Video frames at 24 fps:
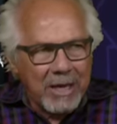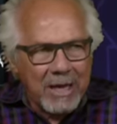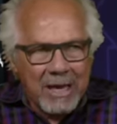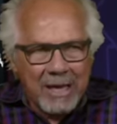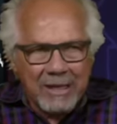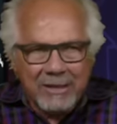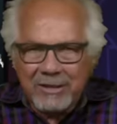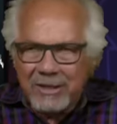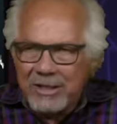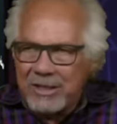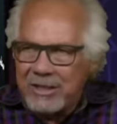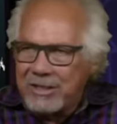
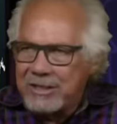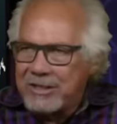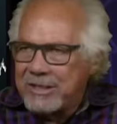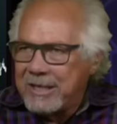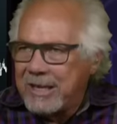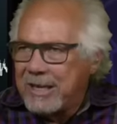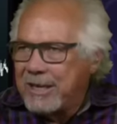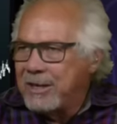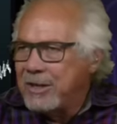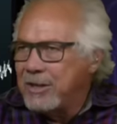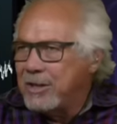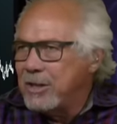the
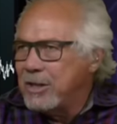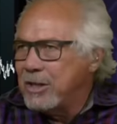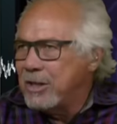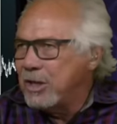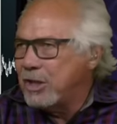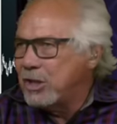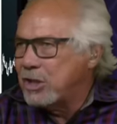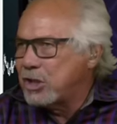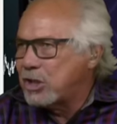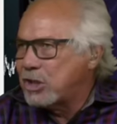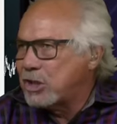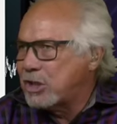single
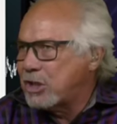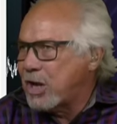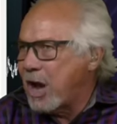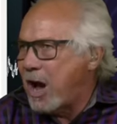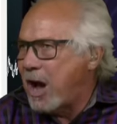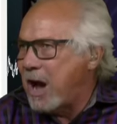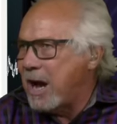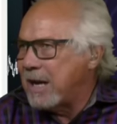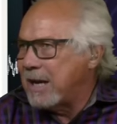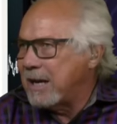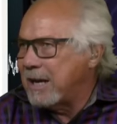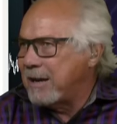
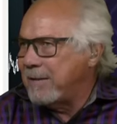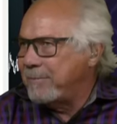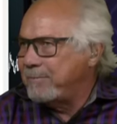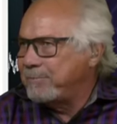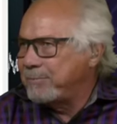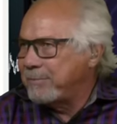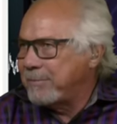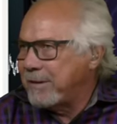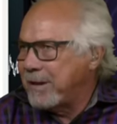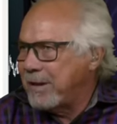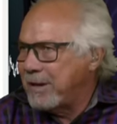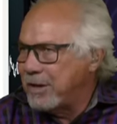stock
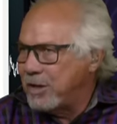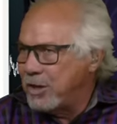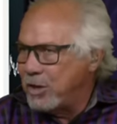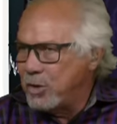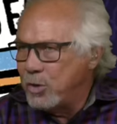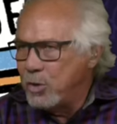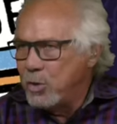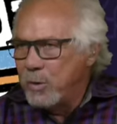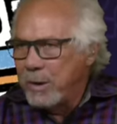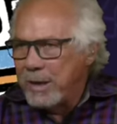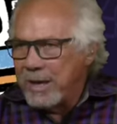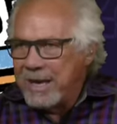
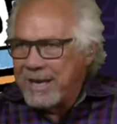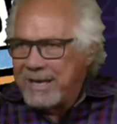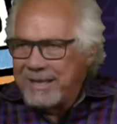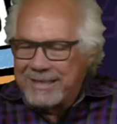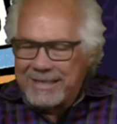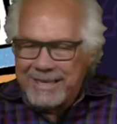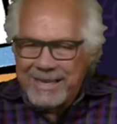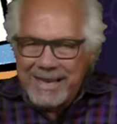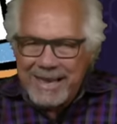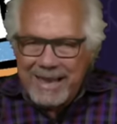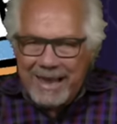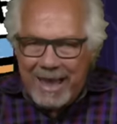new
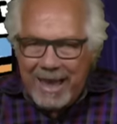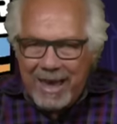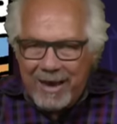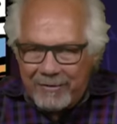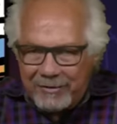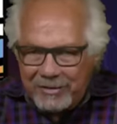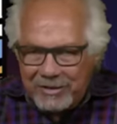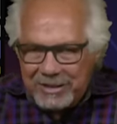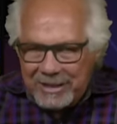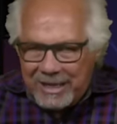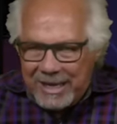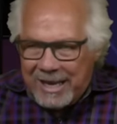
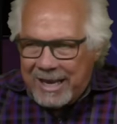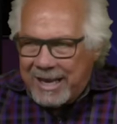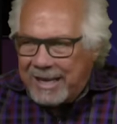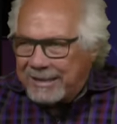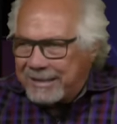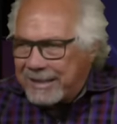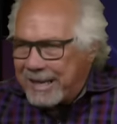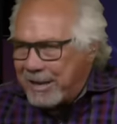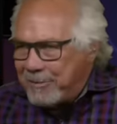ETFs. Dave